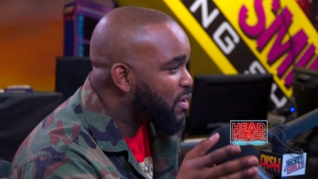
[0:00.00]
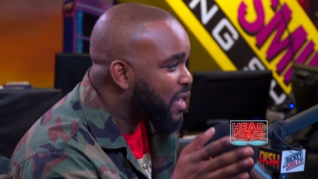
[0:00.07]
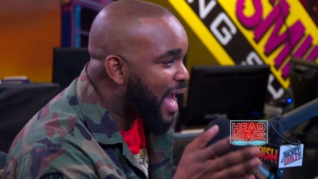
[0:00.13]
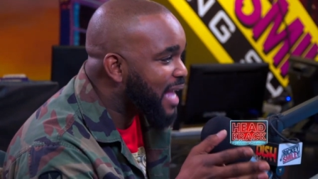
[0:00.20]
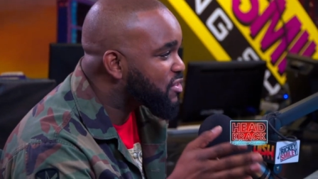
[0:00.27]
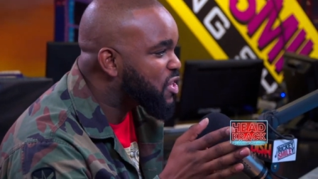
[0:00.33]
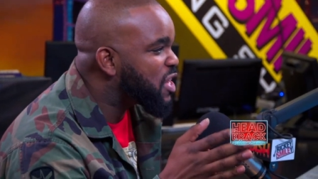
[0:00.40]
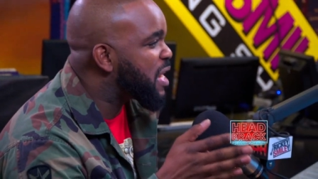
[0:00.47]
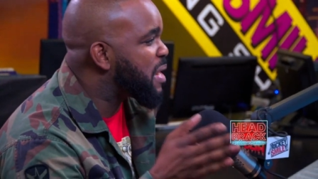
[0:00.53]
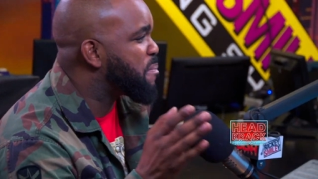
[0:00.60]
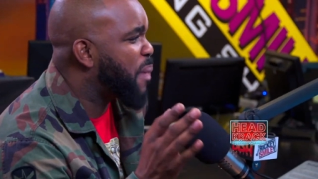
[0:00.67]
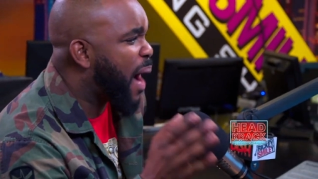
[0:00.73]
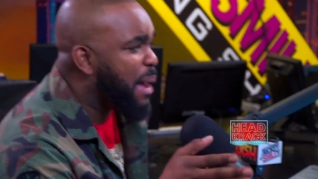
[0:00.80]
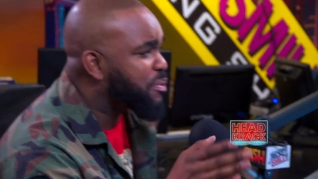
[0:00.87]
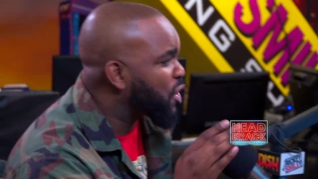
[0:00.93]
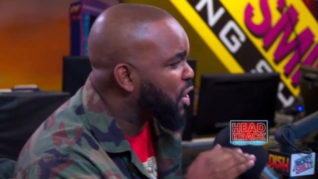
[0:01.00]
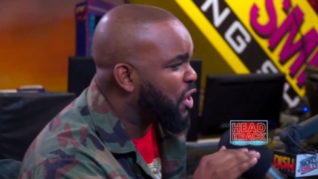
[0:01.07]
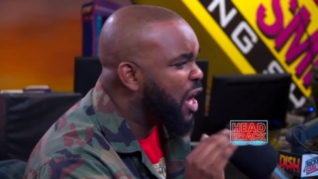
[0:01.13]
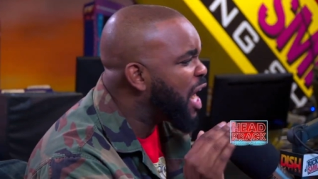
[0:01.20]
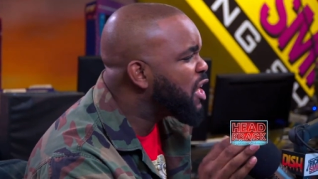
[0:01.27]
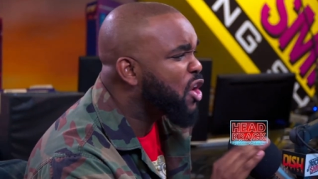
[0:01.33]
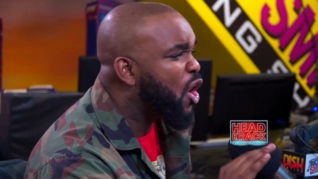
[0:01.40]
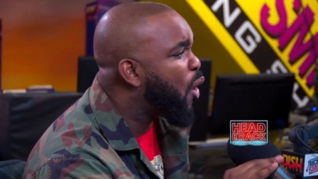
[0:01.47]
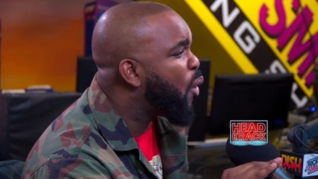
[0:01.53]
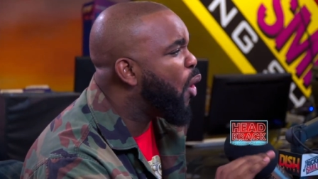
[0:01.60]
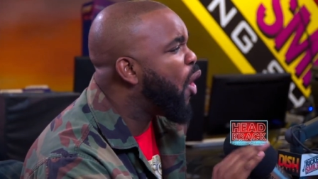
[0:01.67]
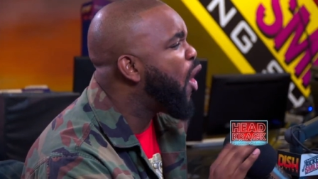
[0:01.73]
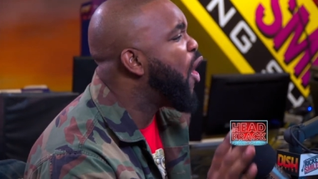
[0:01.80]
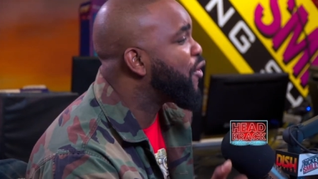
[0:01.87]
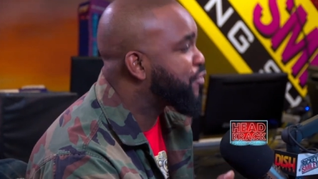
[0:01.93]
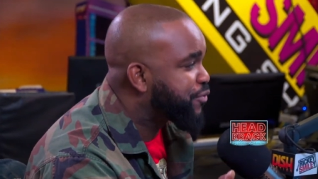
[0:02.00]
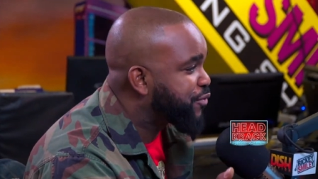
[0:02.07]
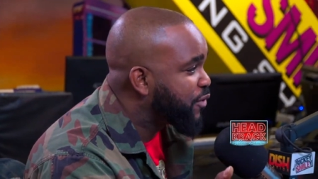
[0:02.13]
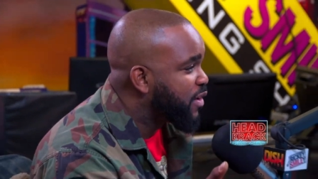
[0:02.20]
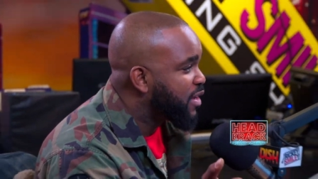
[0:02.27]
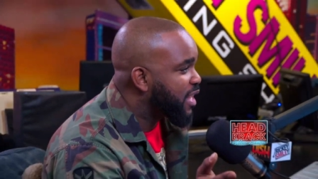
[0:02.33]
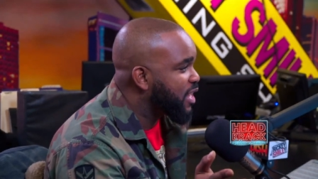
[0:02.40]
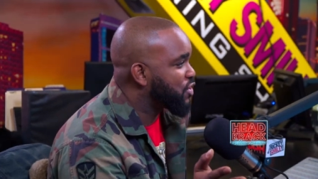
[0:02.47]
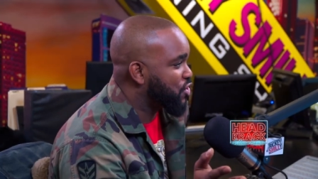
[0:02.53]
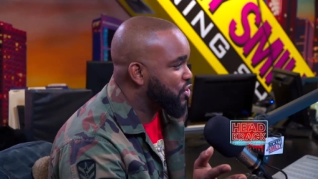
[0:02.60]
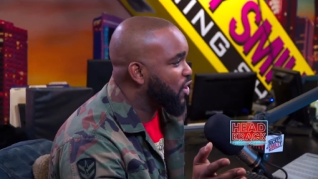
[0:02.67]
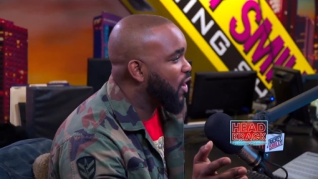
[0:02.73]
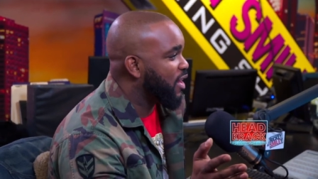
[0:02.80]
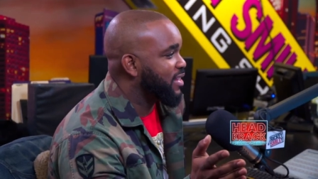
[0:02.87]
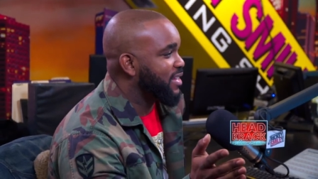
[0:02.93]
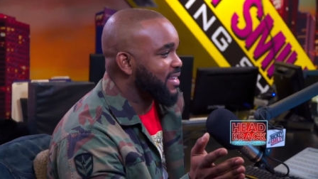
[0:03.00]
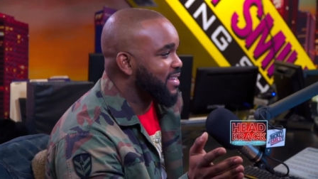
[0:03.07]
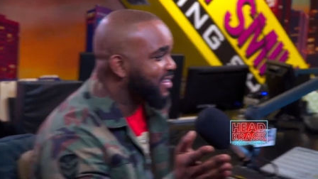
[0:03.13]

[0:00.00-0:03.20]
cats oh, yeah. get it, pop the gun go right, off right. in that, Charlotte.